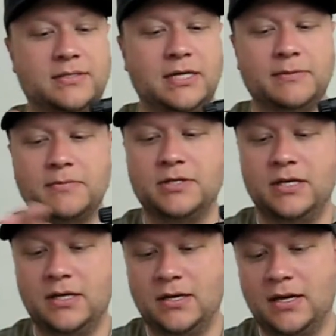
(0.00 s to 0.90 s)

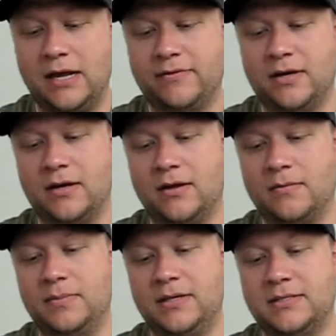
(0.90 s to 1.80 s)
CMMG. I have a
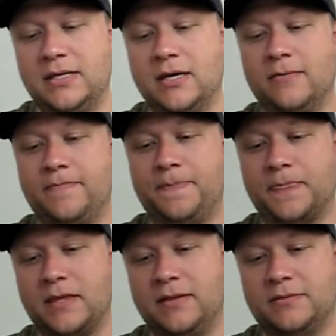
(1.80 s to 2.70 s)
BCM, I
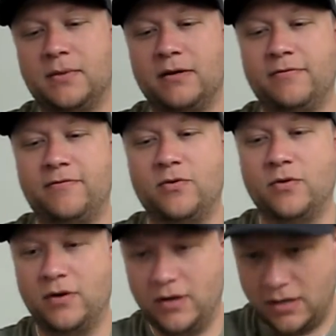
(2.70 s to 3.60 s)
think it's mod
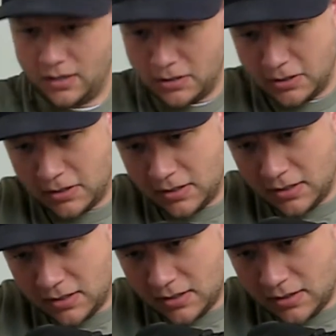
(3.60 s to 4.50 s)
4.
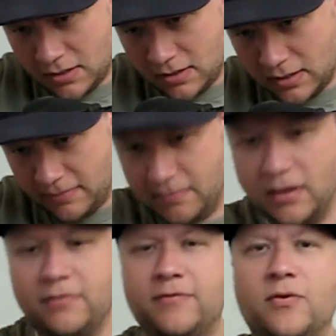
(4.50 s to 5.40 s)
Yep,
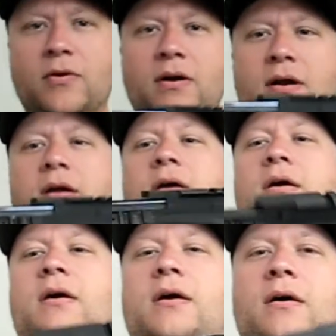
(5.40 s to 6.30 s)
mod 4
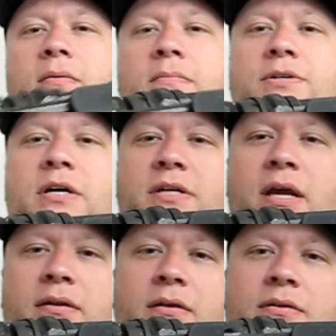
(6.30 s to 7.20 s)
charging
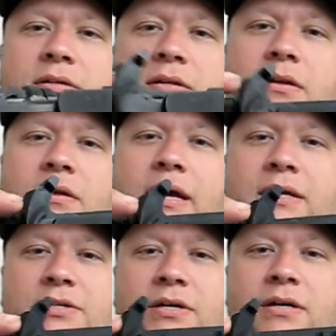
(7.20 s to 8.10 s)
handle, just a little
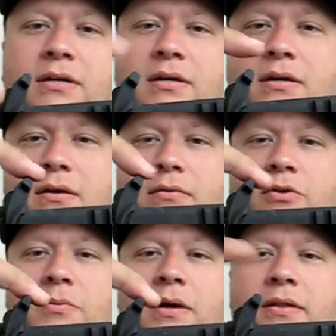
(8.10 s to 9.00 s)
extra
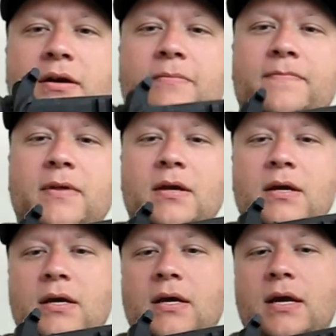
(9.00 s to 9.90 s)
wheel on there.
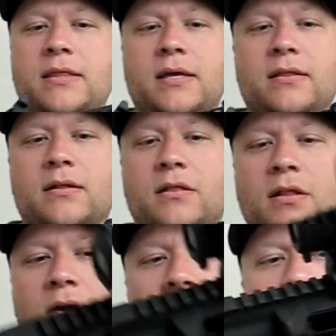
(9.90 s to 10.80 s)
And then the
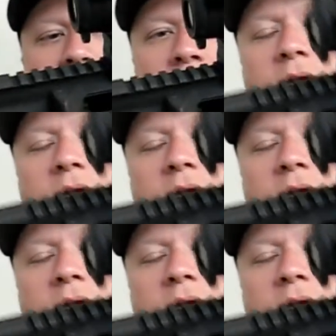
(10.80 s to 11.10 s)
lower,